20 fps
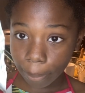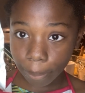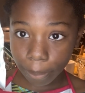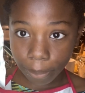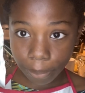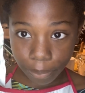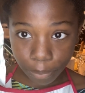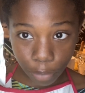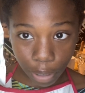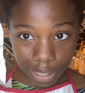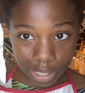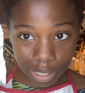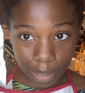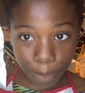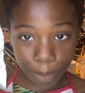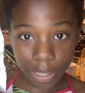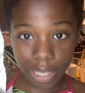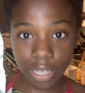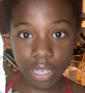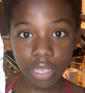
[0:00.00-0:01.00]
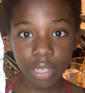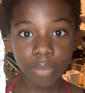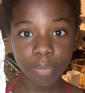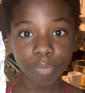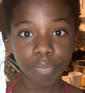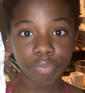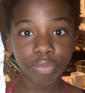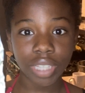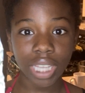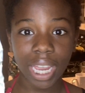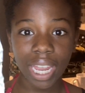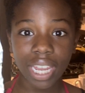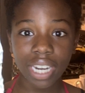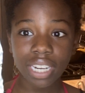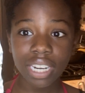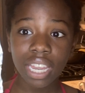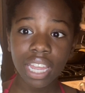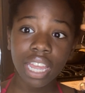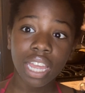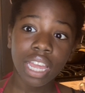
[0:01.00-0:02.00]
recipe,
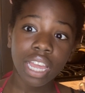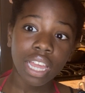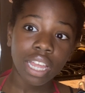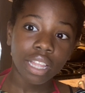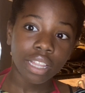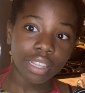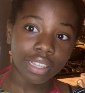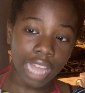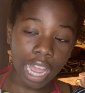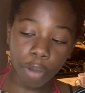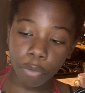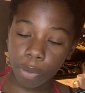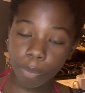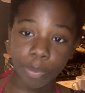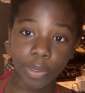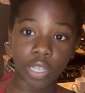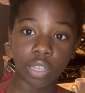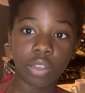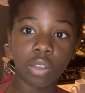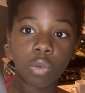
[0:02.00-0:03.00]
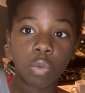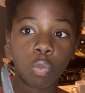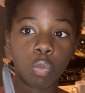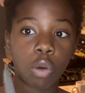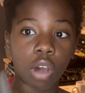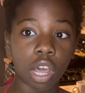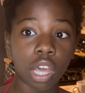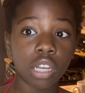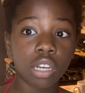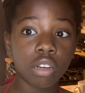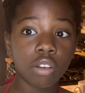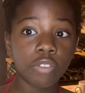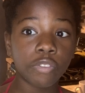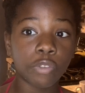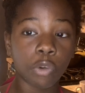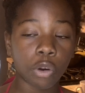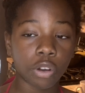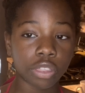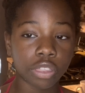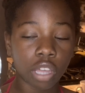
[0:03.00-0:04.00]
then that would be
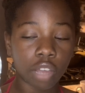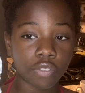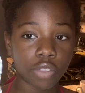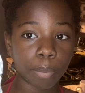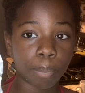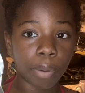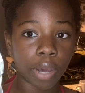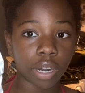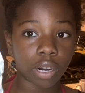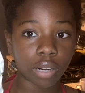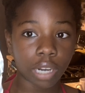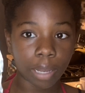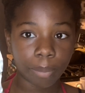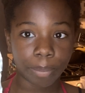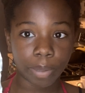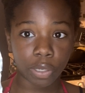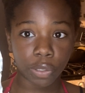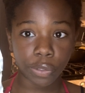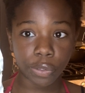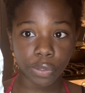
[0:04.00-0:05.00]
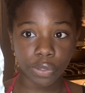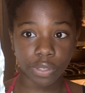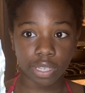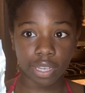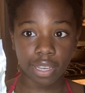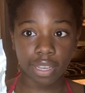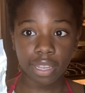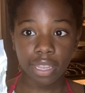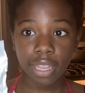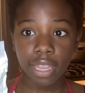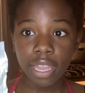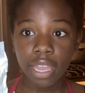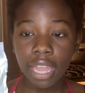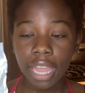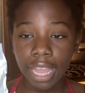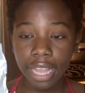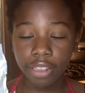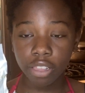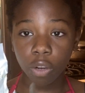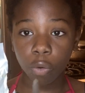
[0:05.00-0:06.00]
1/4 of the butter I've been using.
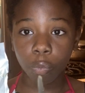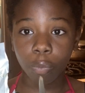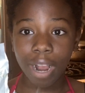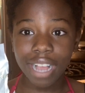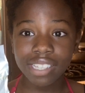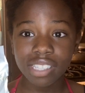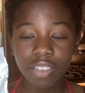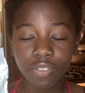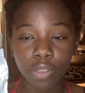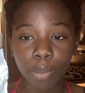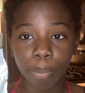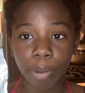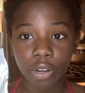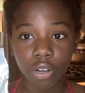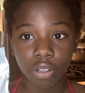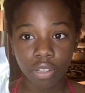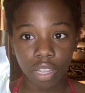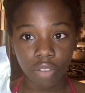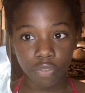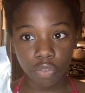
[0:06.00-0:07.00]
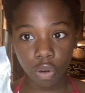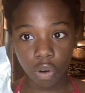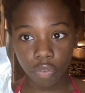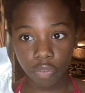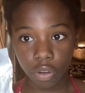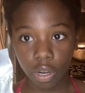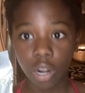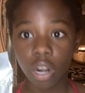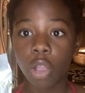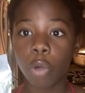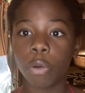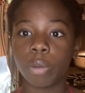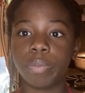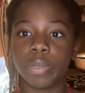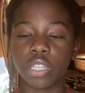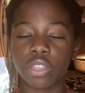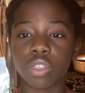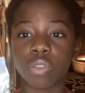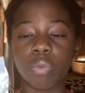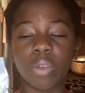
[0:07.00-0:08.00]
And the rest of the butter left over would be
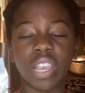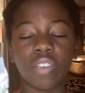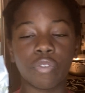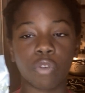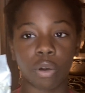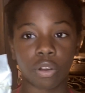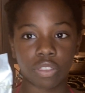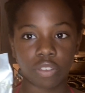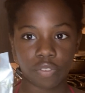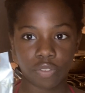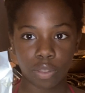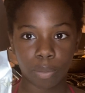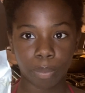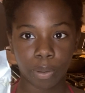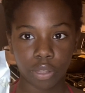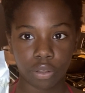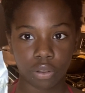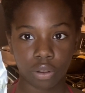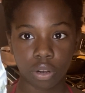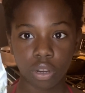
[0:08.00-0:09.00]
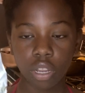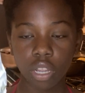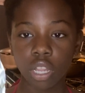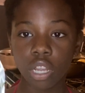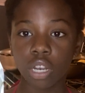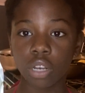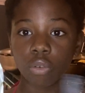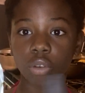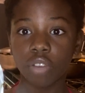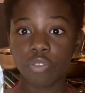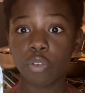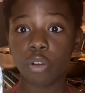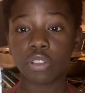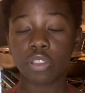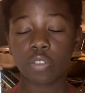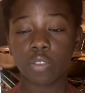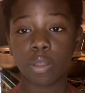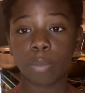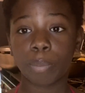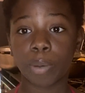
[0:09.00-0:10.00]
3/4 of the butter. 3/4 of
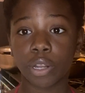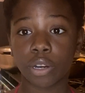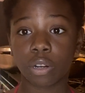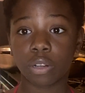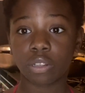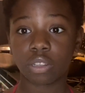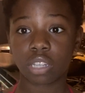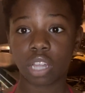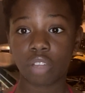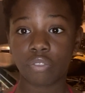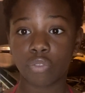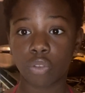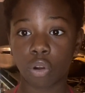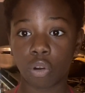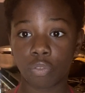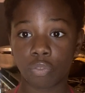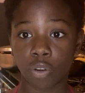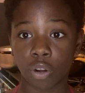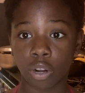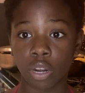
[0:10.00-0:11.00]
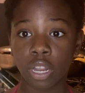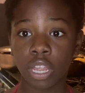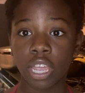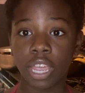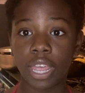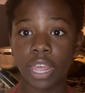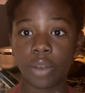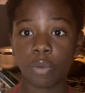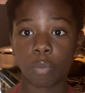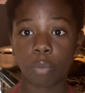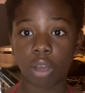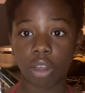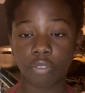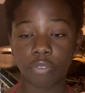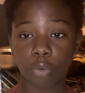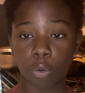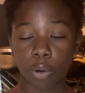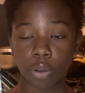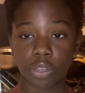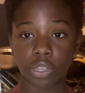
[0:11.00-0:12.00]
the butter left over and
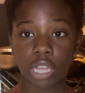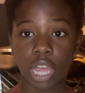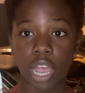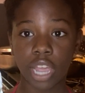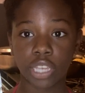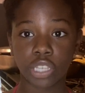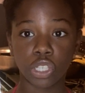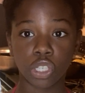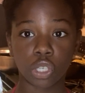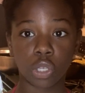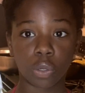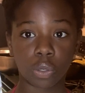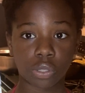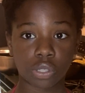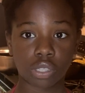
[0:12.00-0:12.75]
1/4 I use.